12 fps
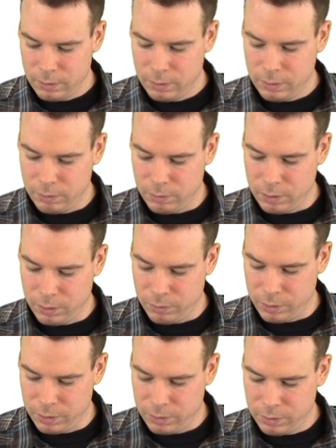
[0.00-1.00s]
So in other
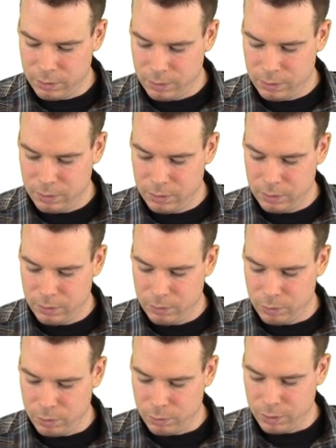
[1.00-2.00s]
words,
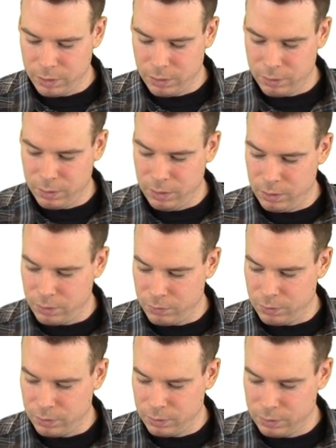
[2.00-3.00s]
we're working on the
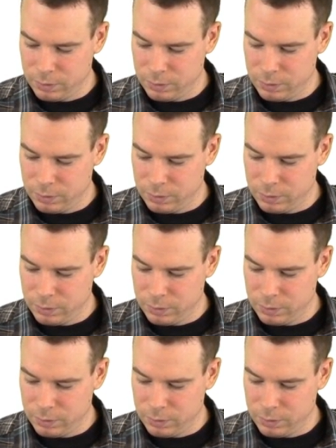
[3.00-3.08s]
interval